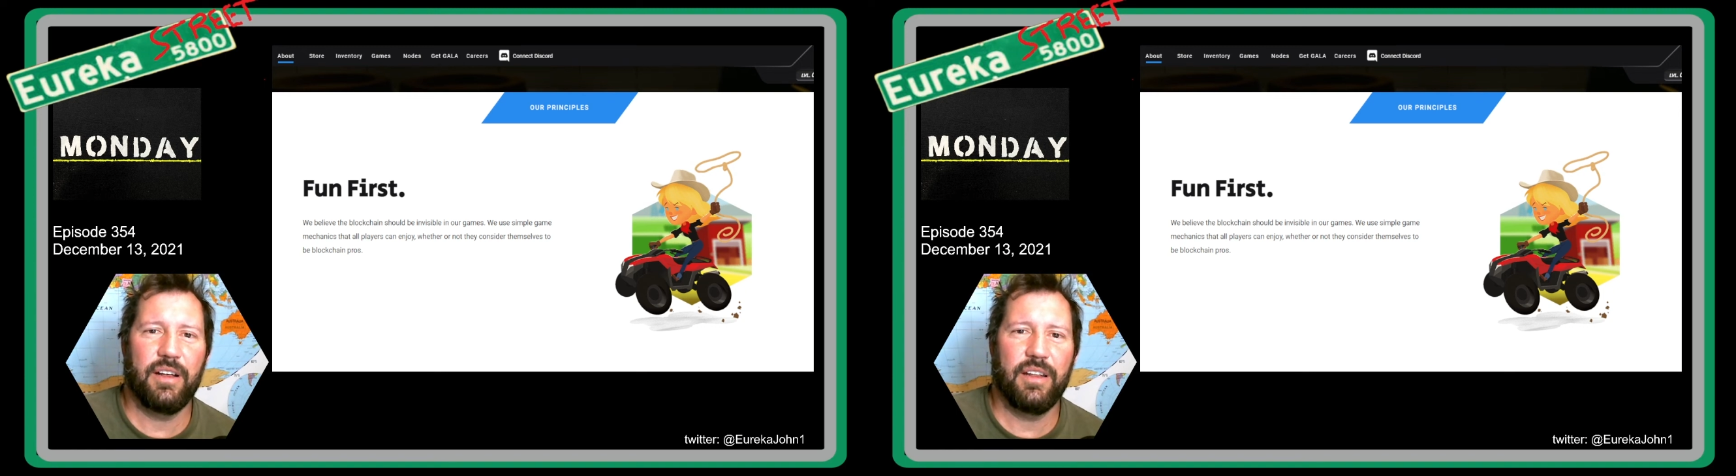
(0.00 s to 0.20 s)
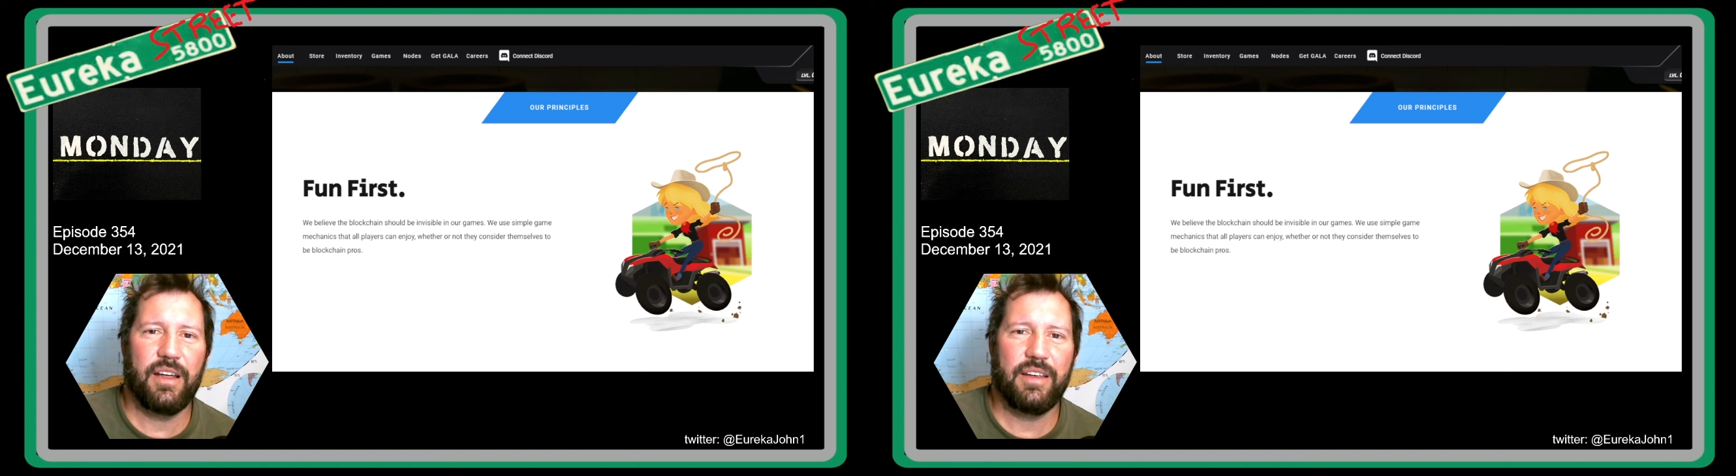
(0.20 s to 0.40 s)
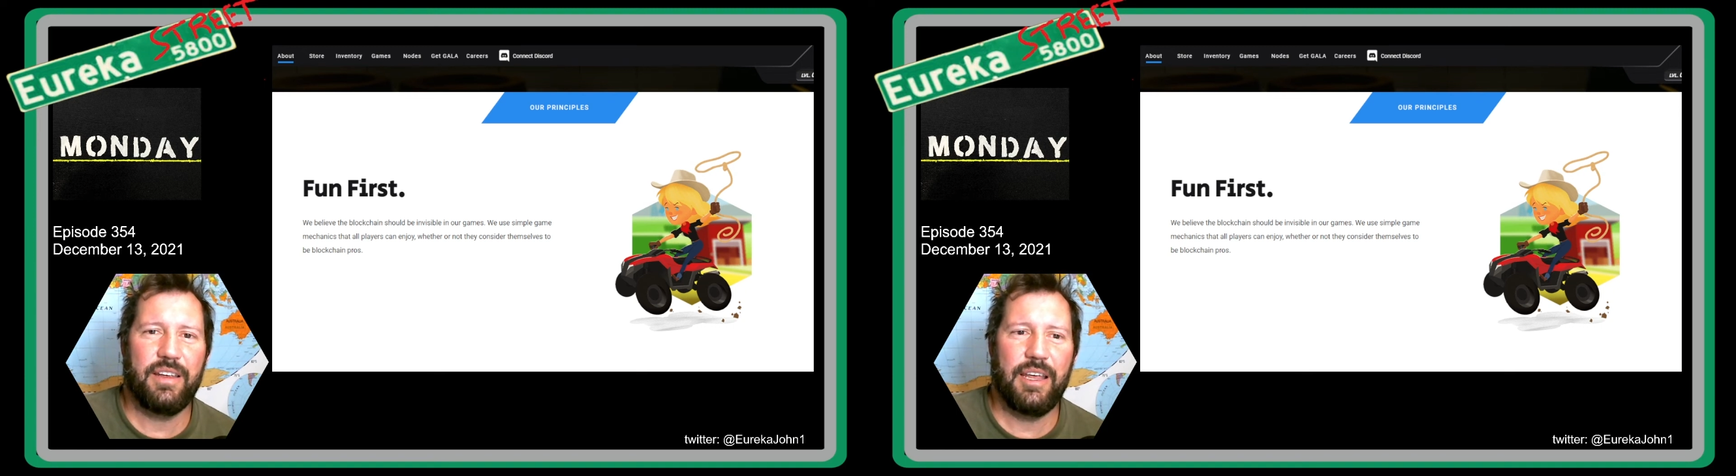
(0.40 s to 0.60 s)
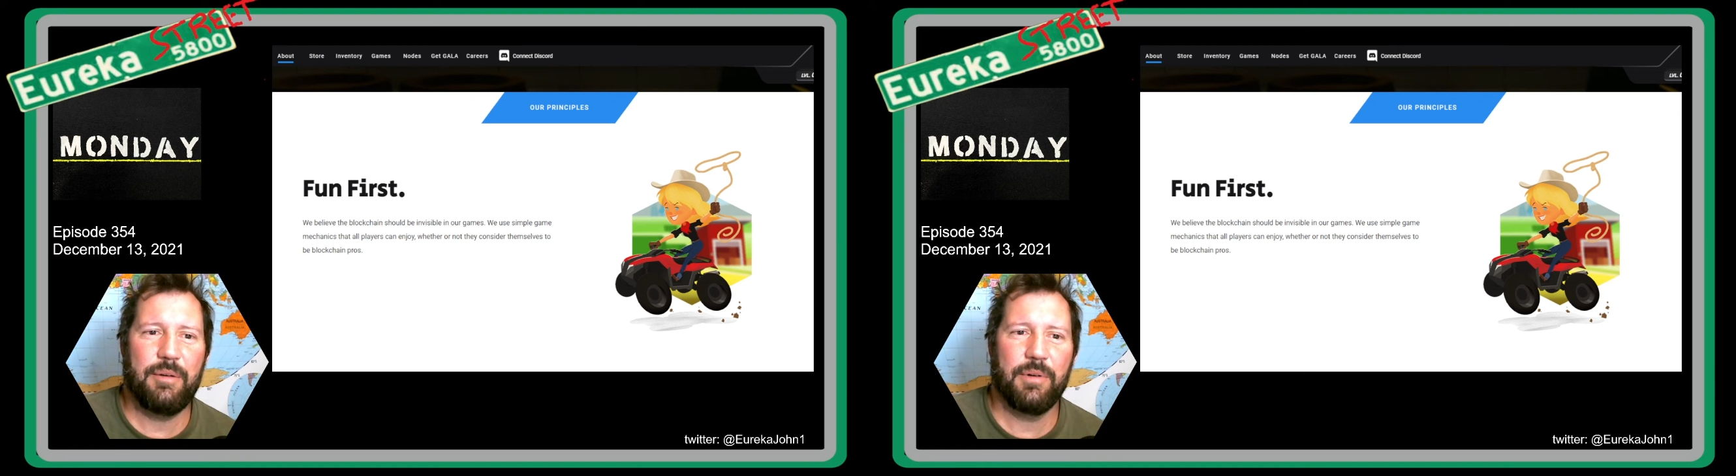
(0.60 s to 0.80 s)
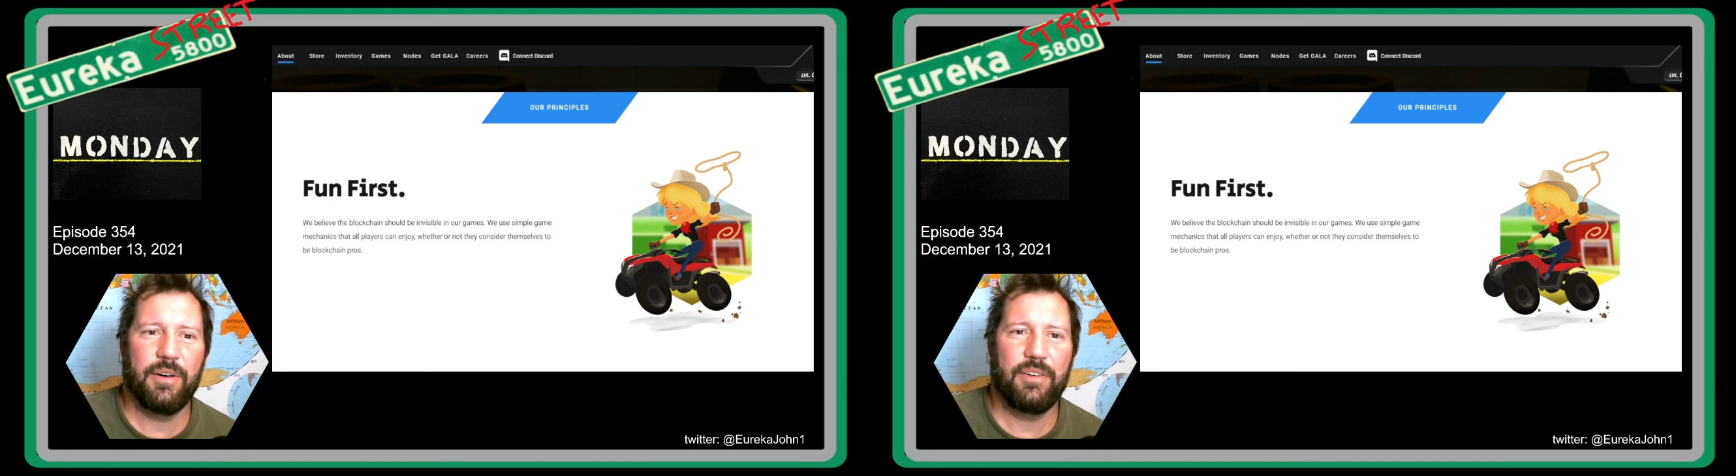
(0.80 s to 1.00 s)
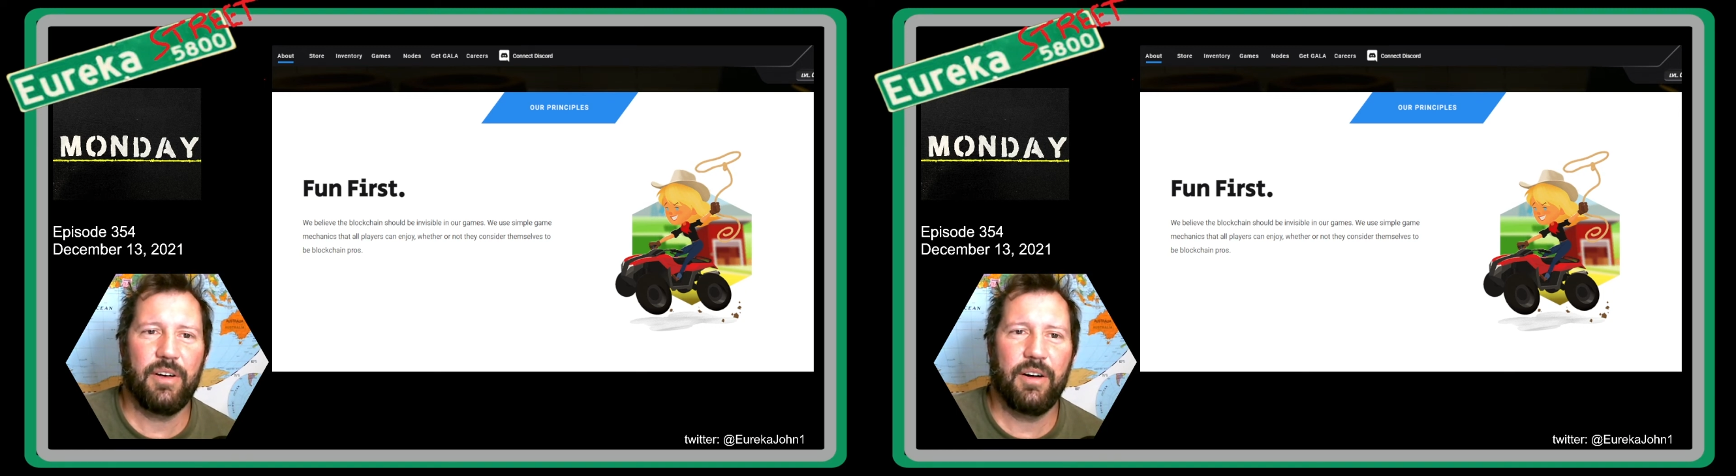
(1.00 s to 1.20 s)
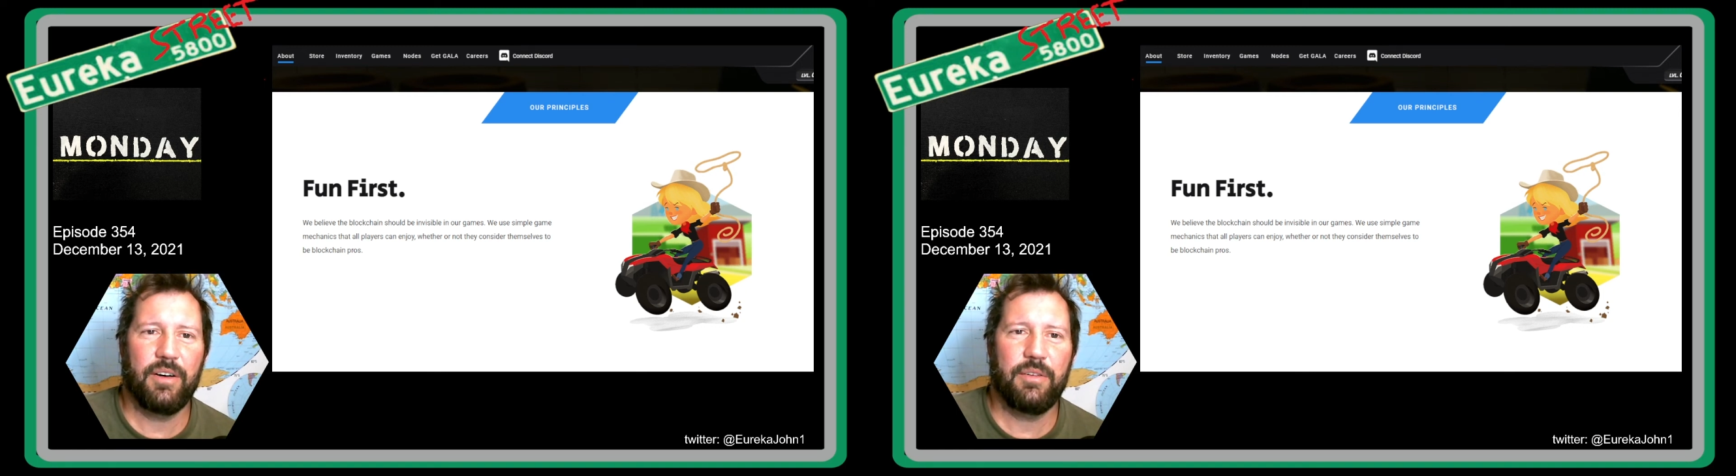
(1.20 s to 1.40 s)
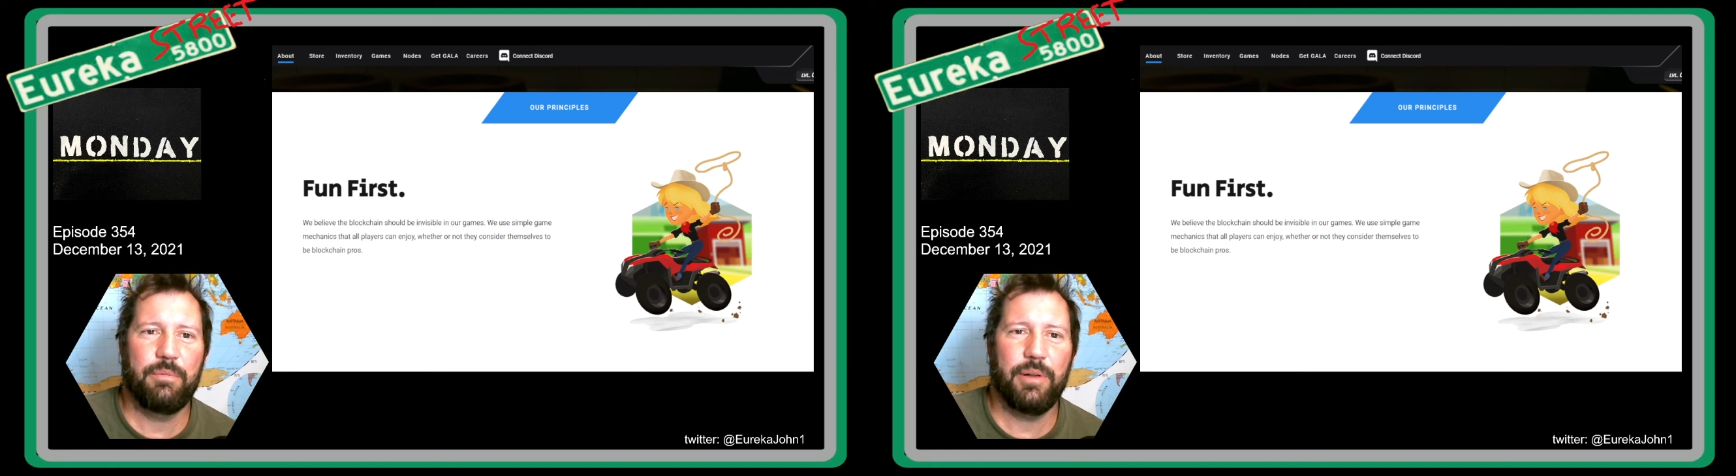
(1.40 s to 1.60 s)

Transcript: A lot of gamers are